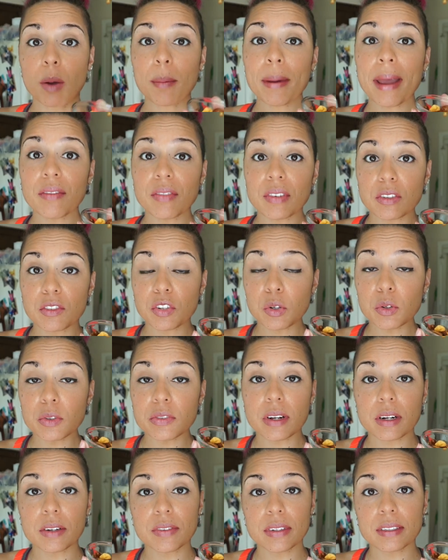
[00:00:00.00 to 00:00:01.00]
I'm having 2
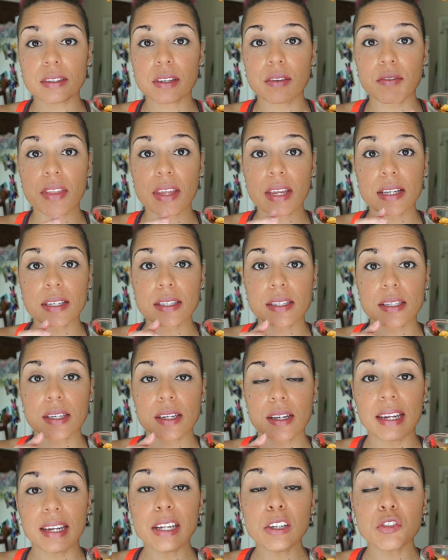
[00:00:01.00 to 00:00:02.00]
servings of this.
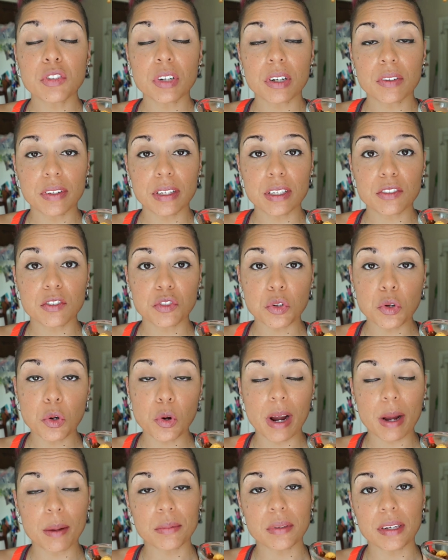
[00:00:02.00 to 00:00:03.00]
Each serving is 2
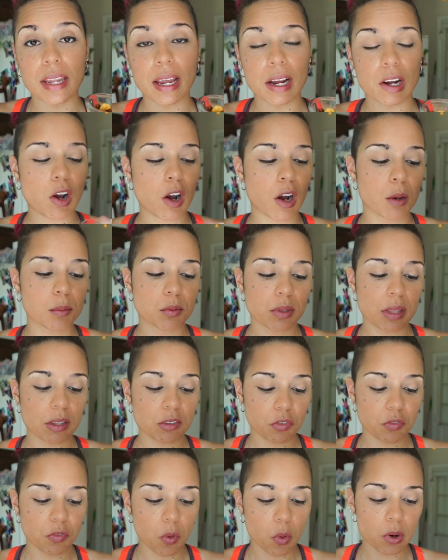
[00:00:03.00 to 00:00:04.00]
grams of net carbs, so
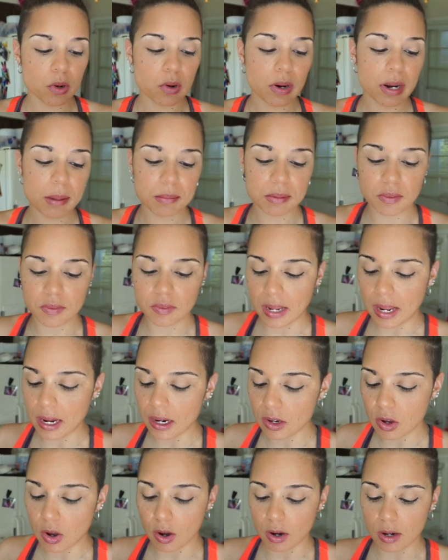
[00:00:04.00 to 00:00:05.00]
that's 4 grams of
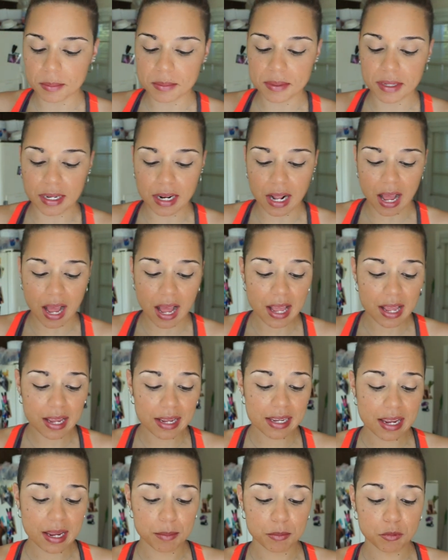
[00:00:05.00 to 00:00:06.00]
net carbs, and
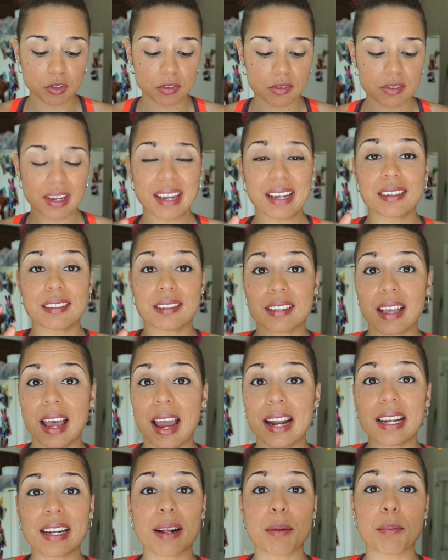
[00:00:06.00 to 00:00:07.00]
I am just
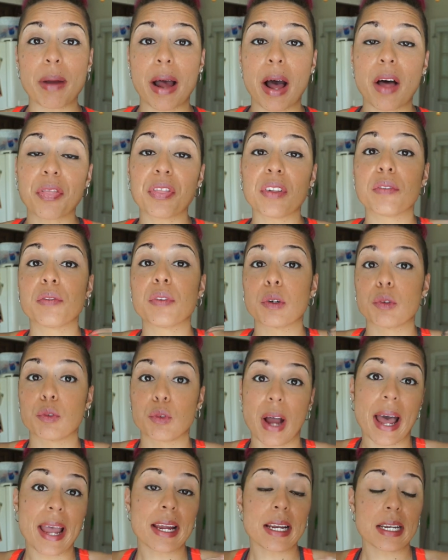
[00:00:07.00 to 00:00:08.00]
excited about the
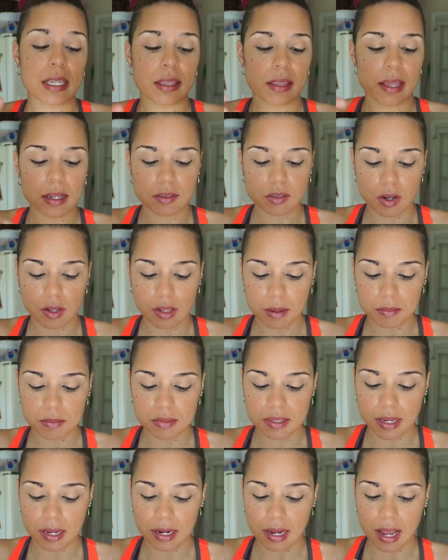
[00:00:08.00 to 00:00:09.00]
variety. That's all I'm
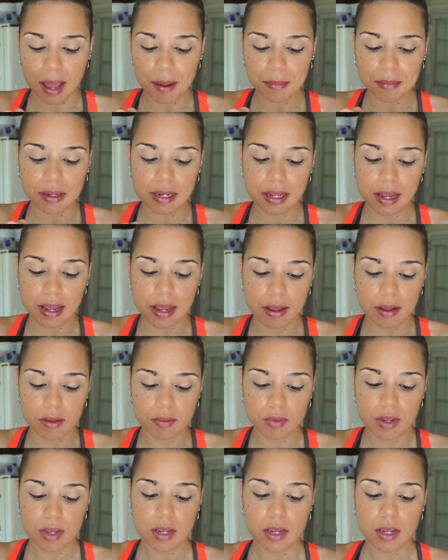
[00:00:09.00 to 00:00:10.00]
saying. I'm gonna
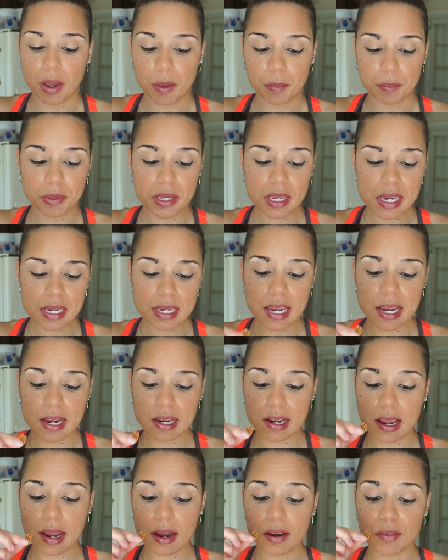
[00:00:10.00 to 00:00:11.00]
have a
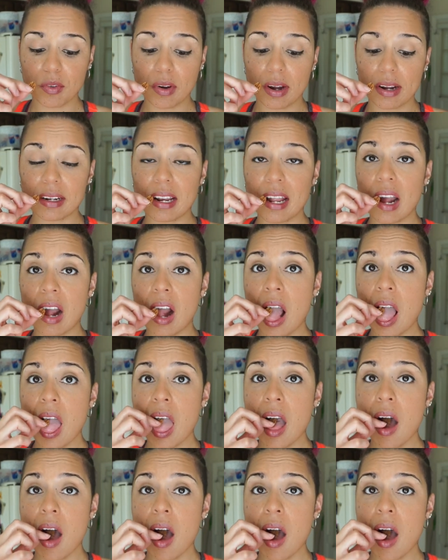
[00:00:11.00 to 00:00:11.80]
pecan half right now.